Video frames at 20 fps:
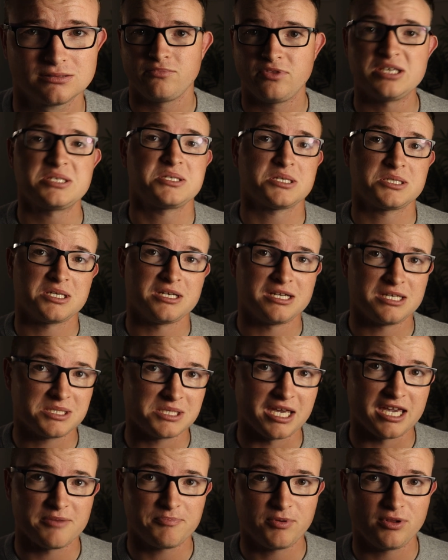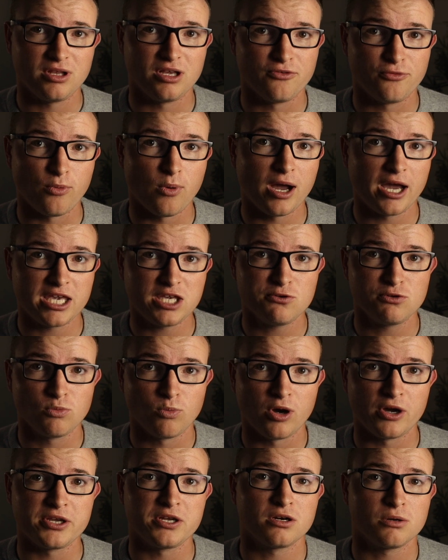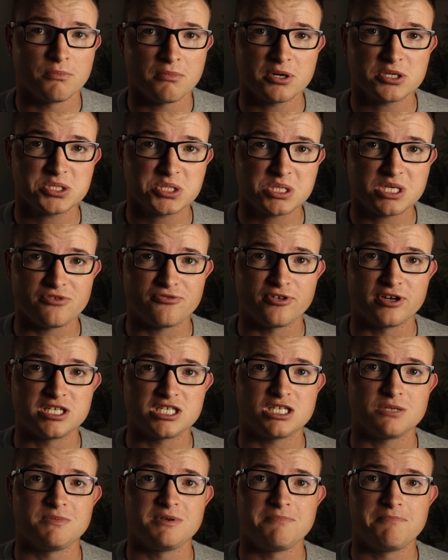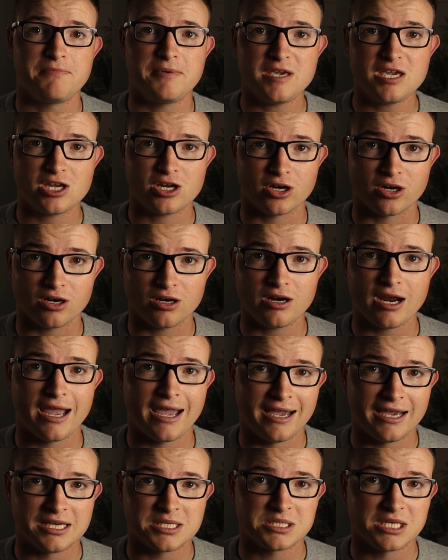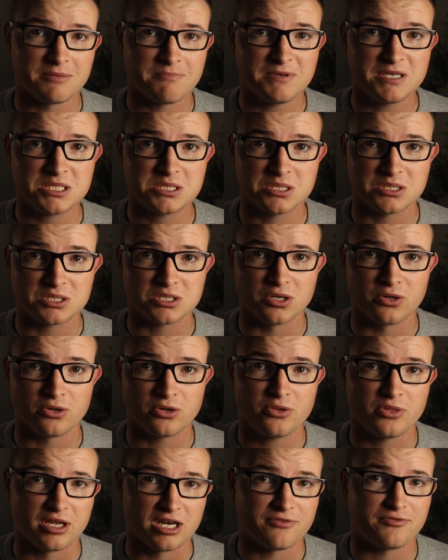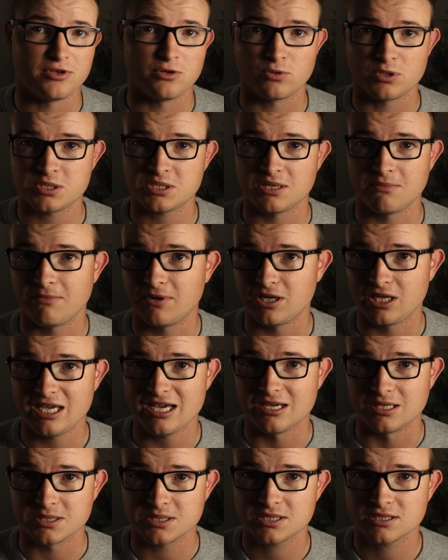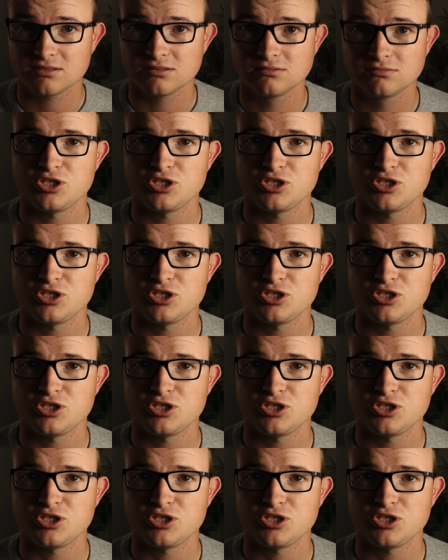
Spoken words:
This is an example of why you would want your emergency fund to be bigger as a business owner than if you were somebody else.